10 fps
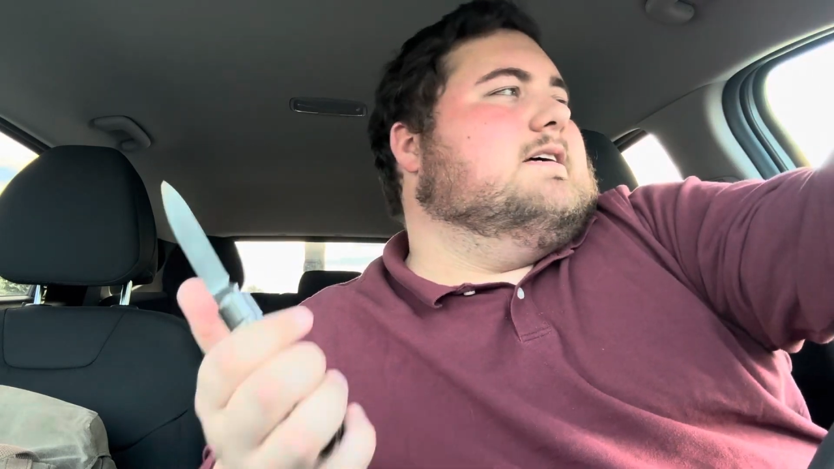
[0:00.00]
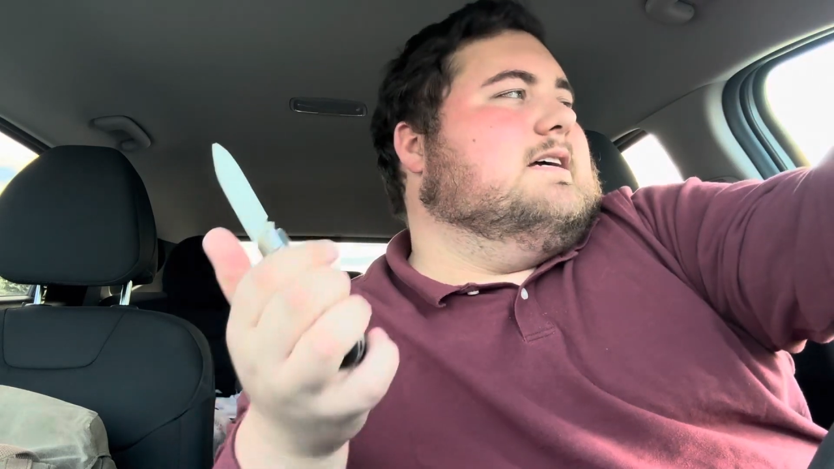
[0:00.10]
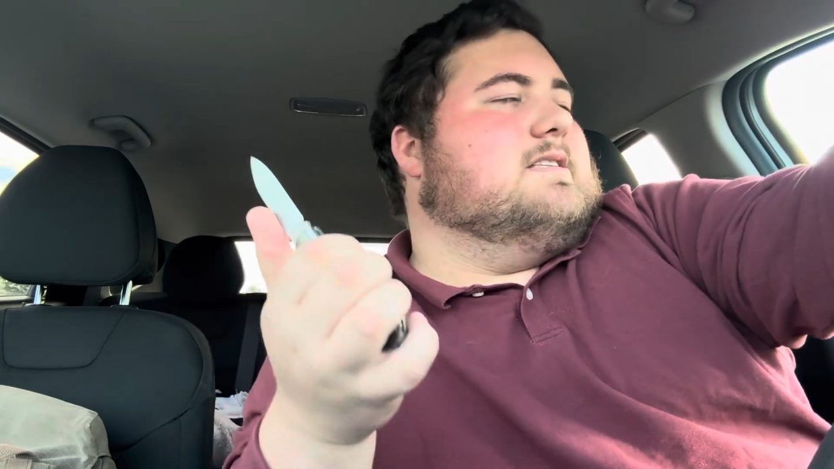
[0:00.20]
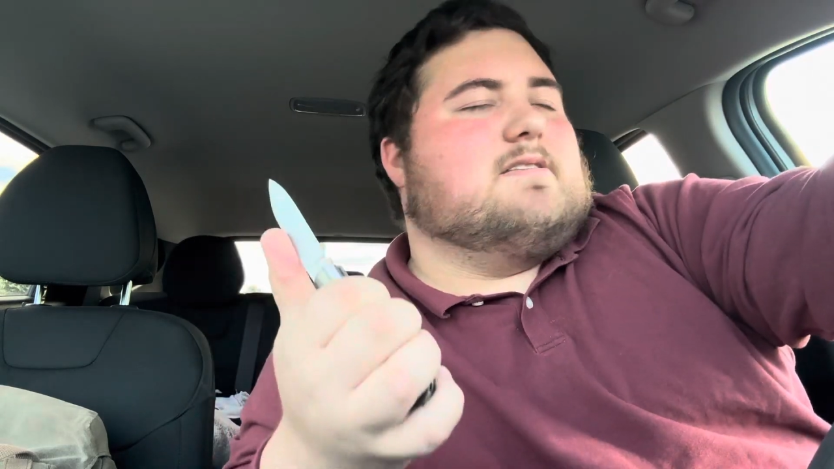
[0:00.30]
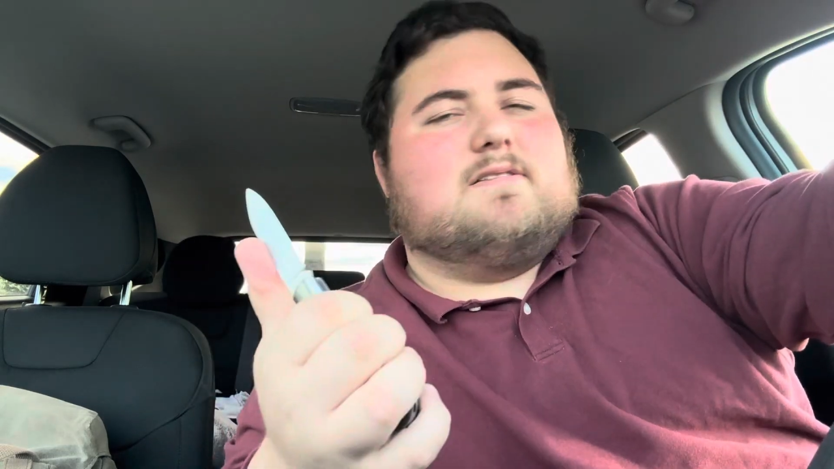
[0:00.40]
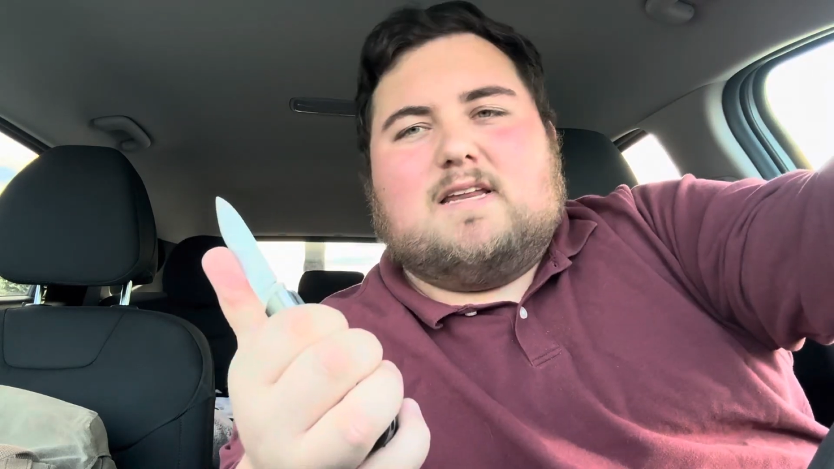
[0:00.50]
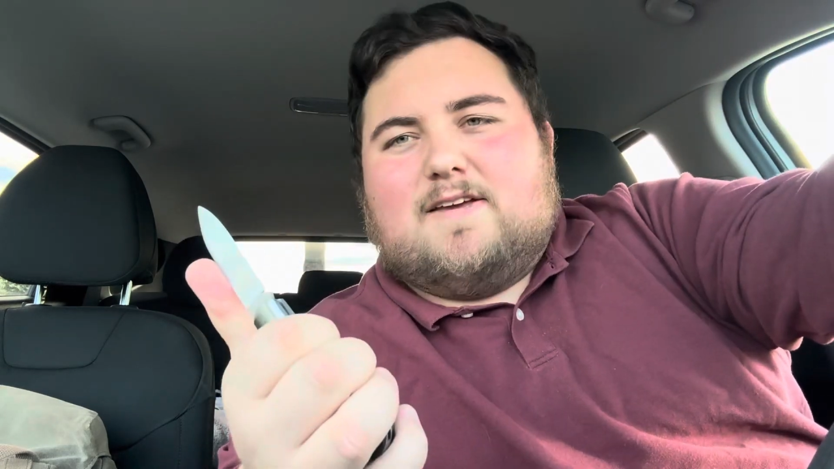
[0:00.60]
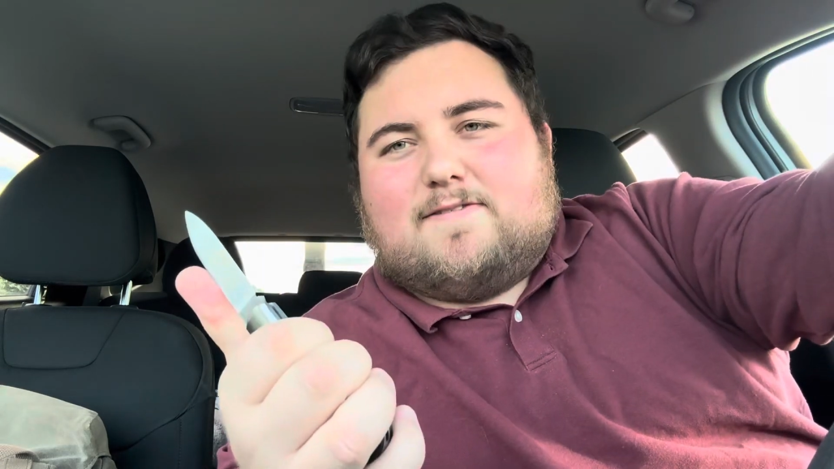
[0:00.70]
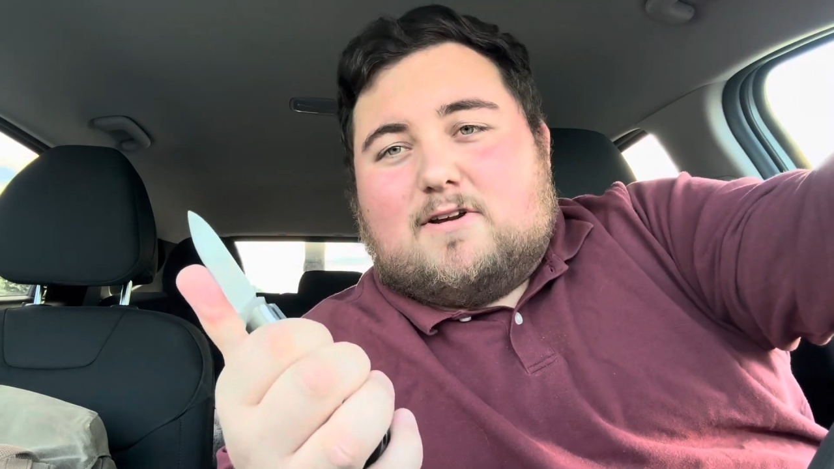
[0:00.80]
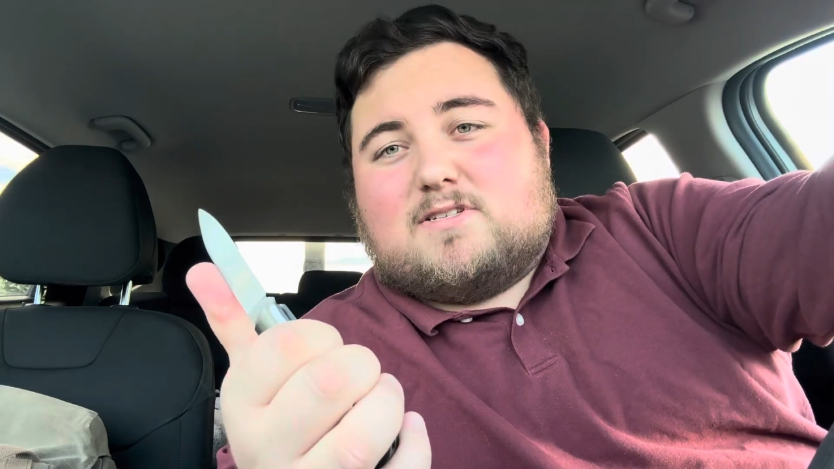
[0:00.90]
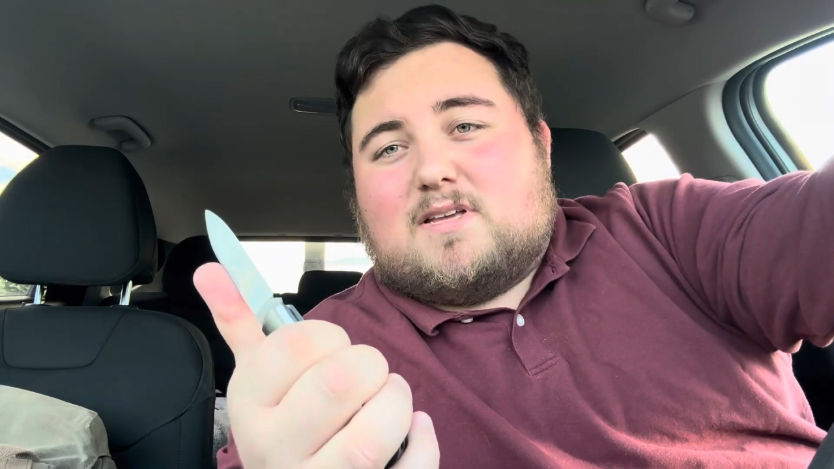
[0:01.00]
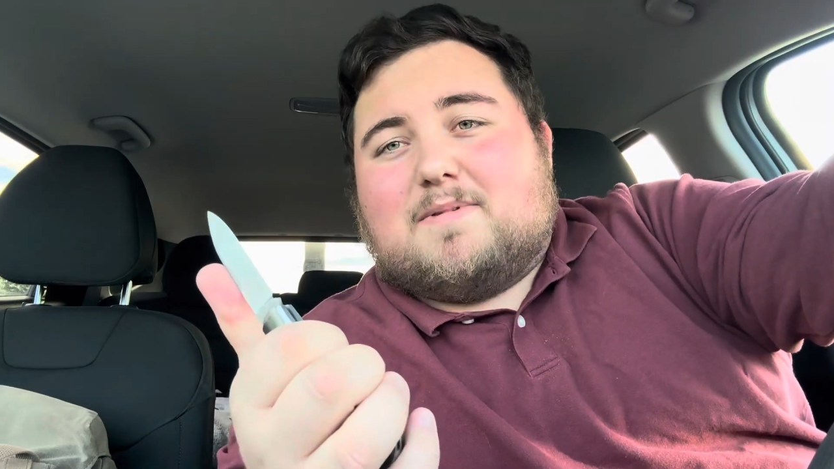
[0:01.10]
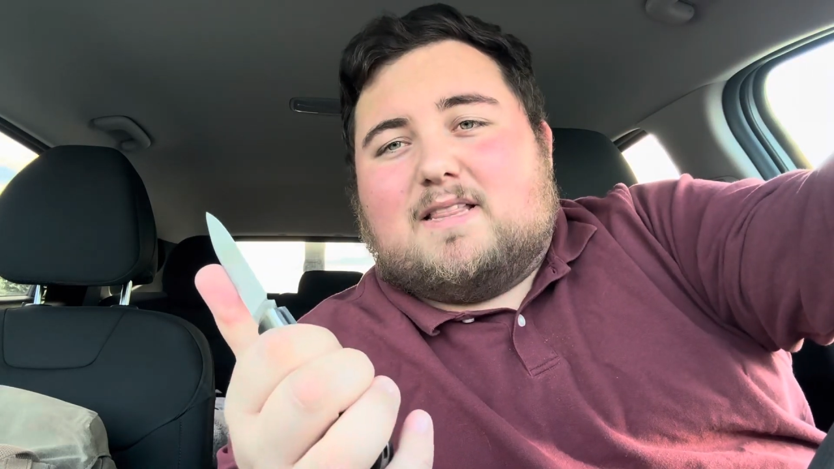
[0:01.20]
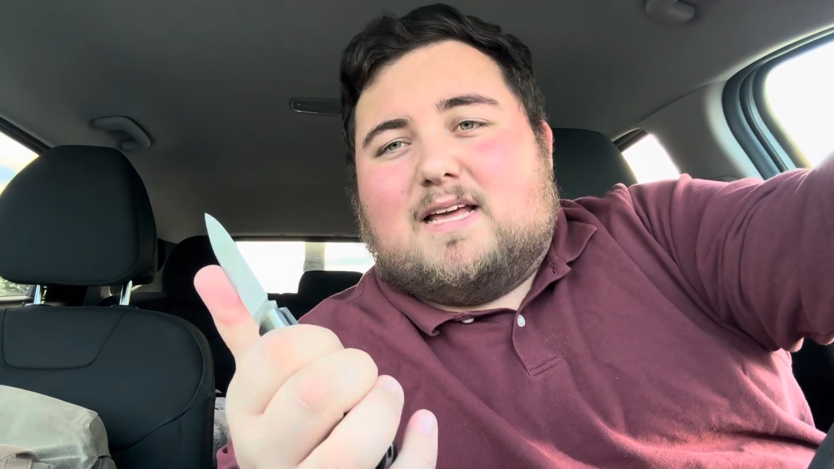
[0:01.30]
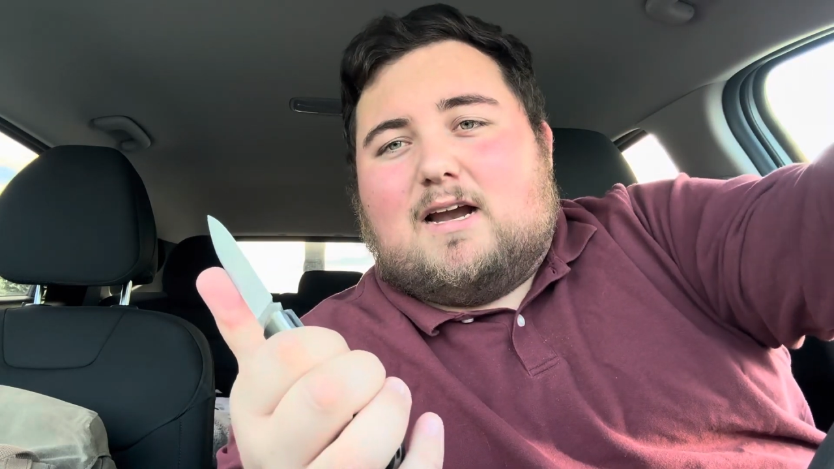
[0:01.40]
If there's
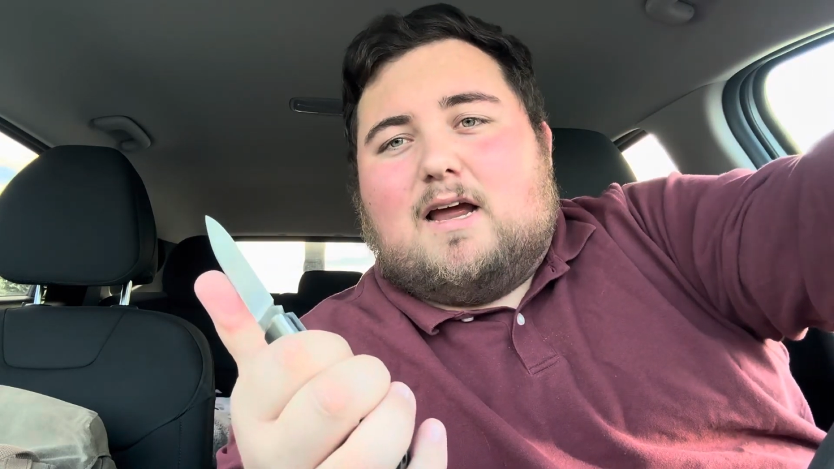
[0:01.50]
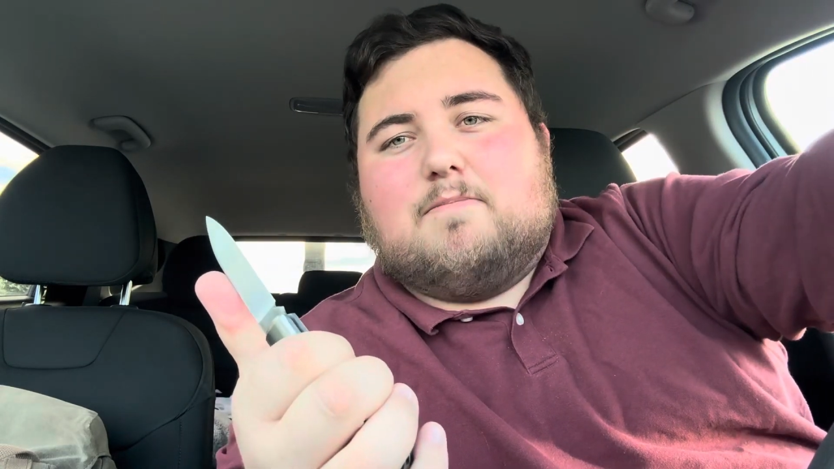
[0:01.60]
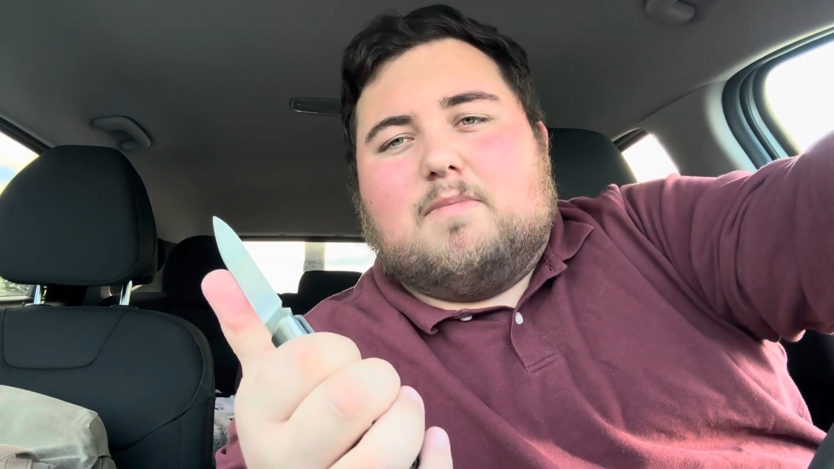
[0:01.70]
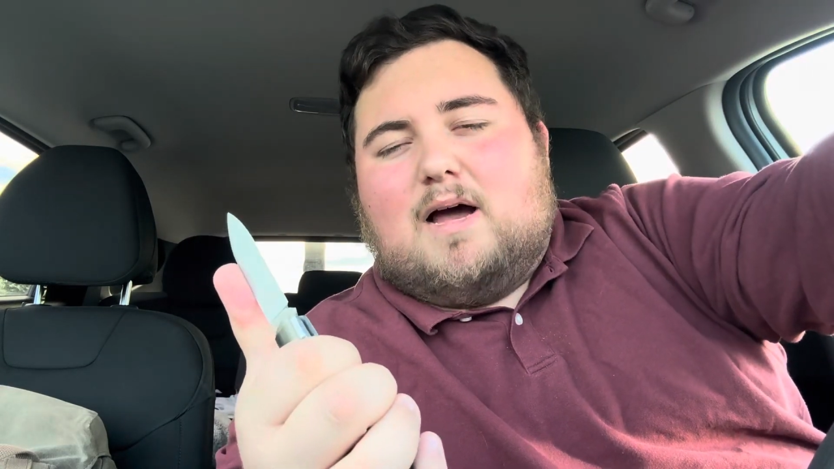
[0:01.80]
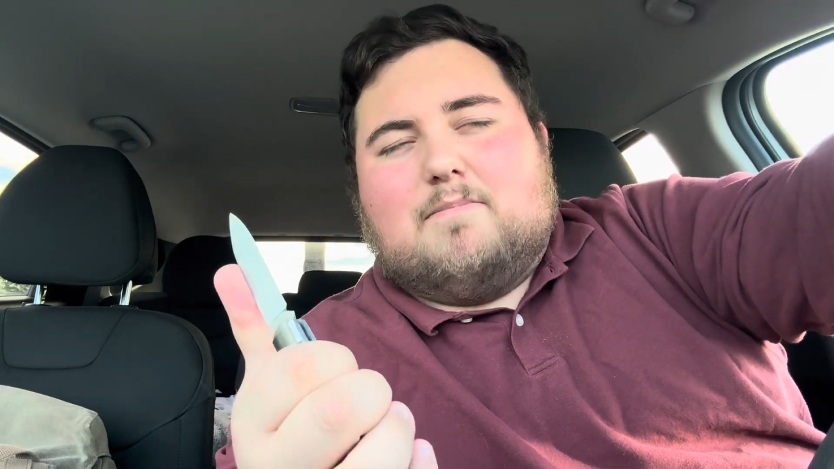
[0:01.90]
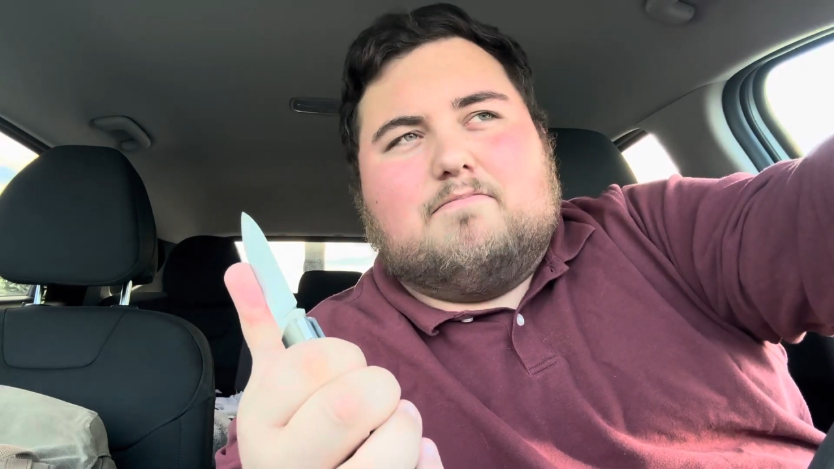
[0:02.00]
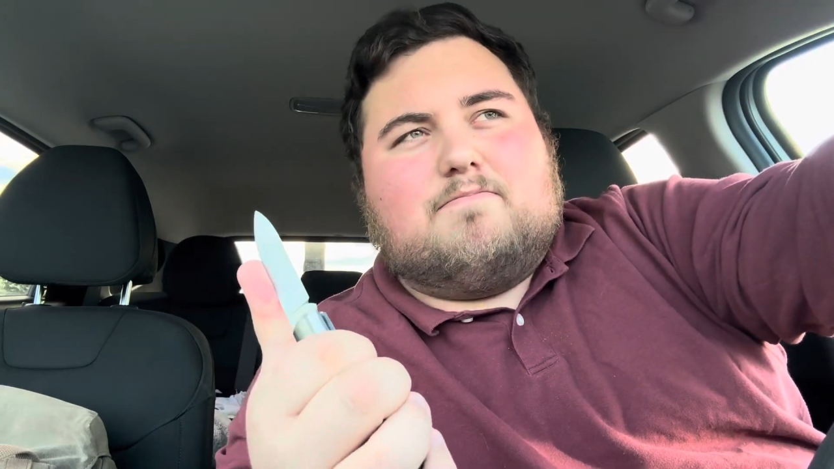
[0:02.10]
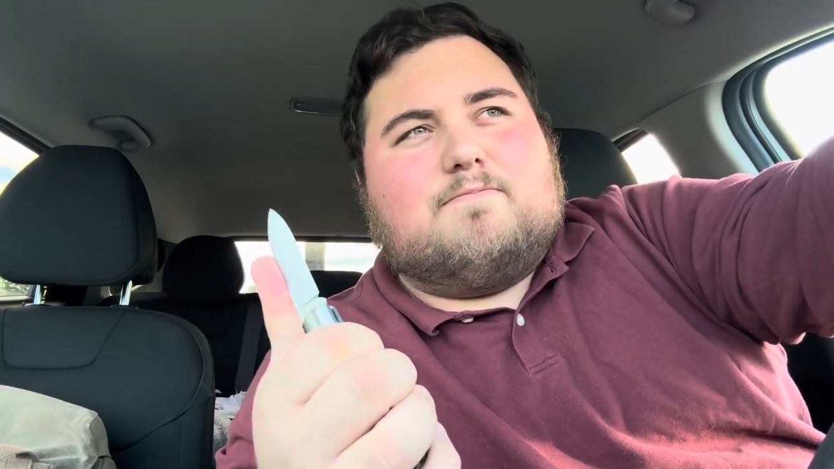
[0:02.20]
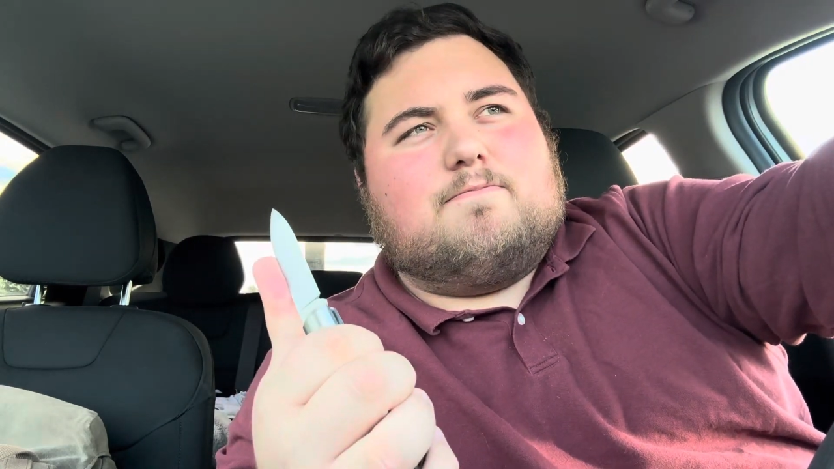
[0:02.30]
something there, I'm